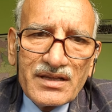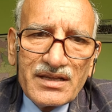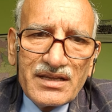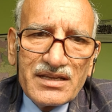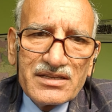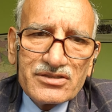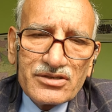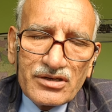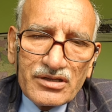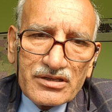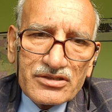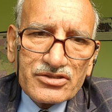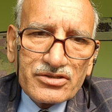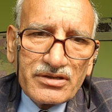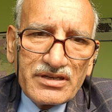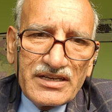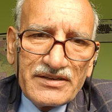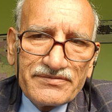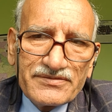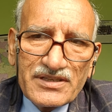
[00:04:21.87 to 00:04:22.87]
is also
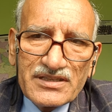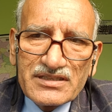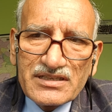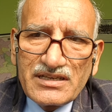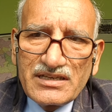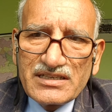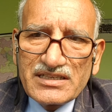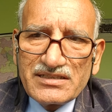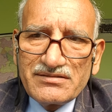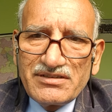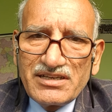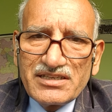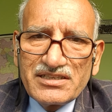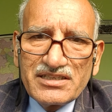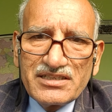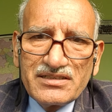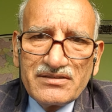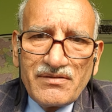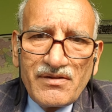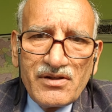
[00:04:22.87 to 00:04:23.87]
left
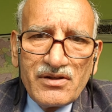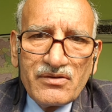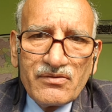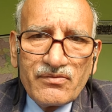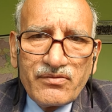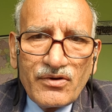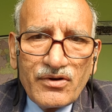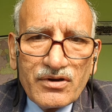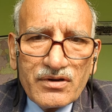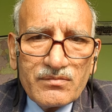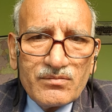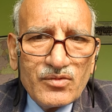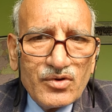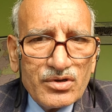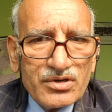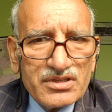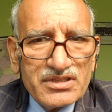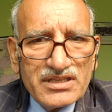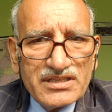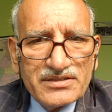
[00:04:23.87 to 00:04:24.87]
uncultivated for
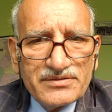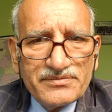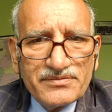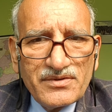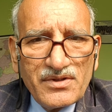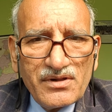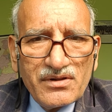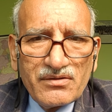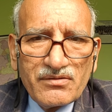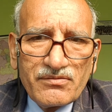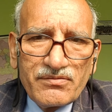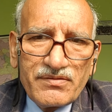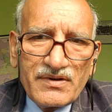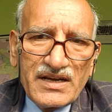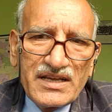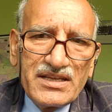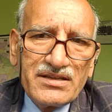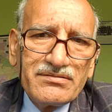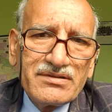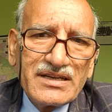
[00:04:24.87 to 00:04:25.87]
more than
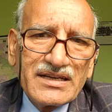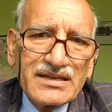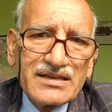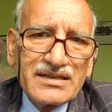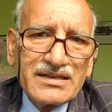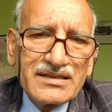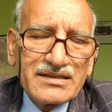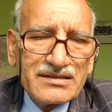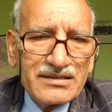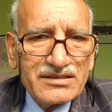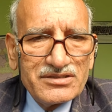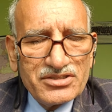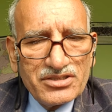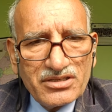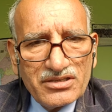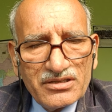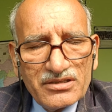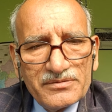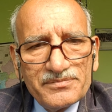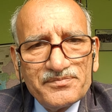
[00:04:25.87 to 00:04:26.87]
5
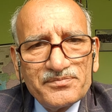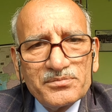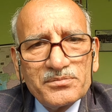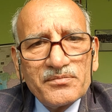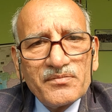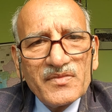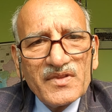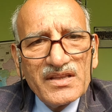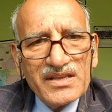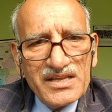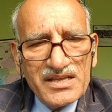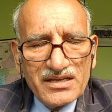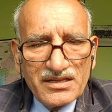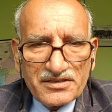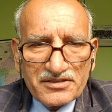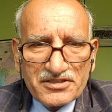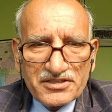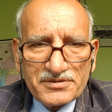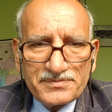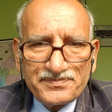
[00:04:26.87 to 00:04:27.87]
agricultural
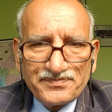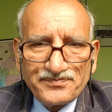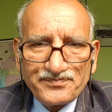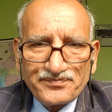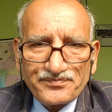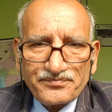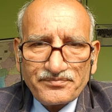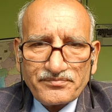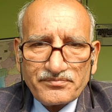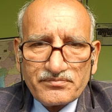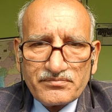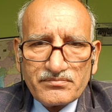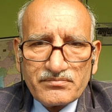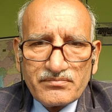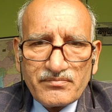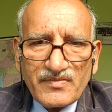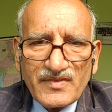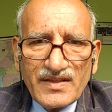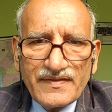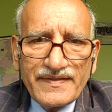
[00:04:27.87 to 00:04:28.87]
years.
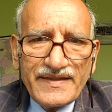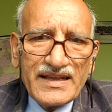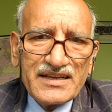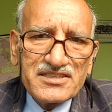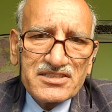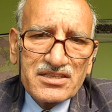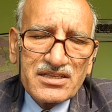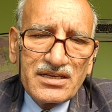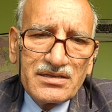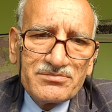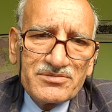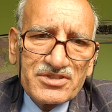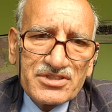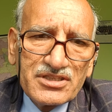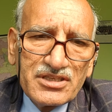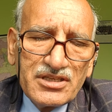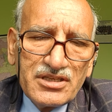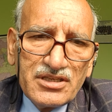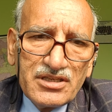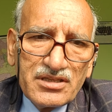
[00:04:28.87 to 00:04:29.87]
Next comes
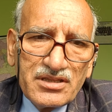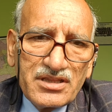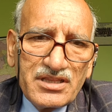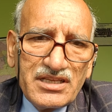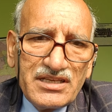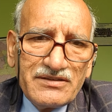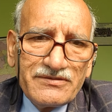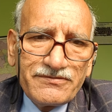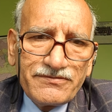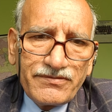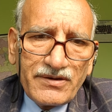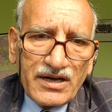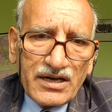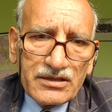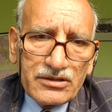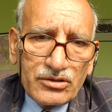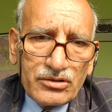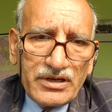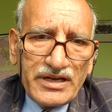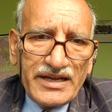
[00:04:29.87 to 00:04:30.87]
the
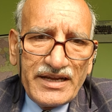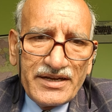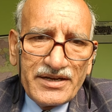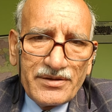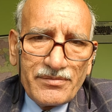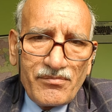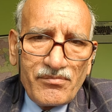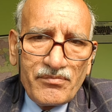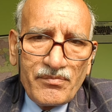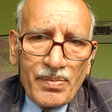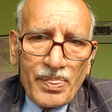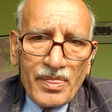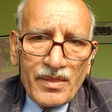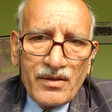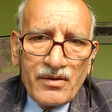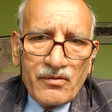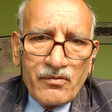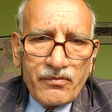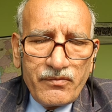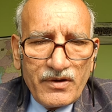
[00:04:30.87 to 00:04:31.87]
fallow land.
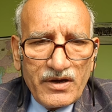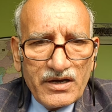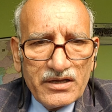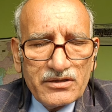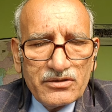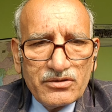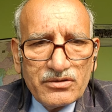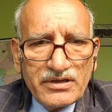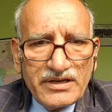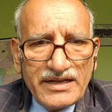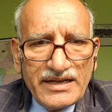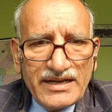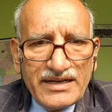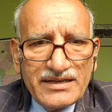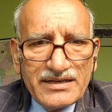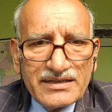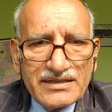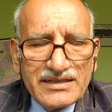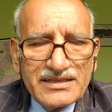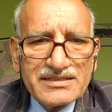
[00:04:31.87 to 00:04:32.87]
Fallow
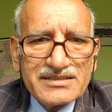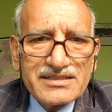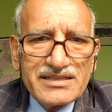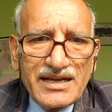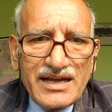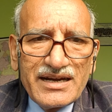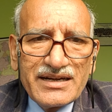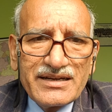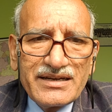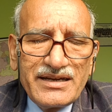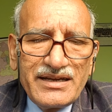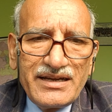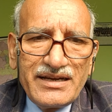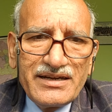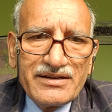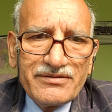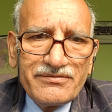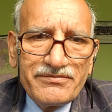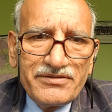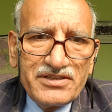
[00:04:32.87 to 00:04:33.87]
land is that
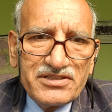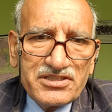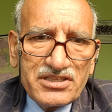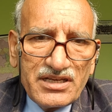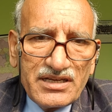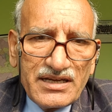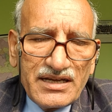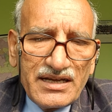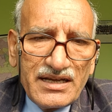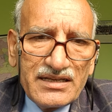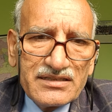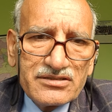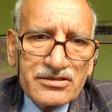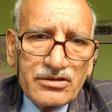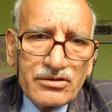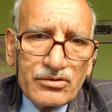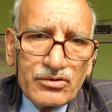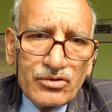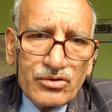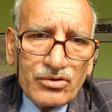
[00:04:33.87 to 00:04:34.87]
land which has
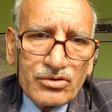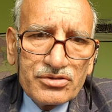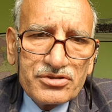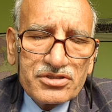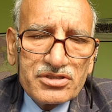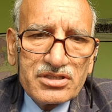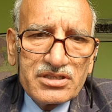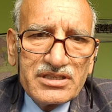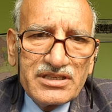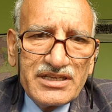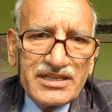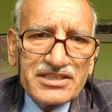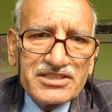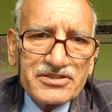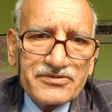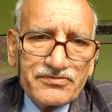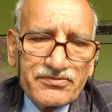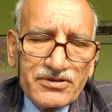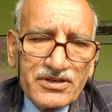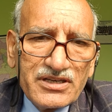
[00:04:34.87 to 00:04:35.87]
lost its
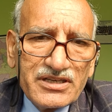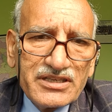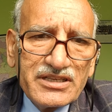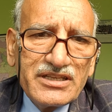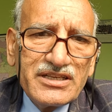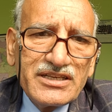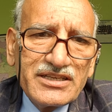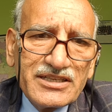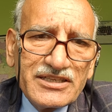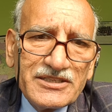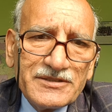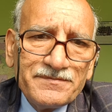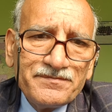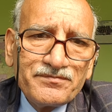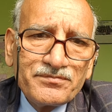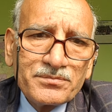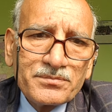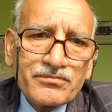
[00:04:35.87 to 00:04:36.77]
fertility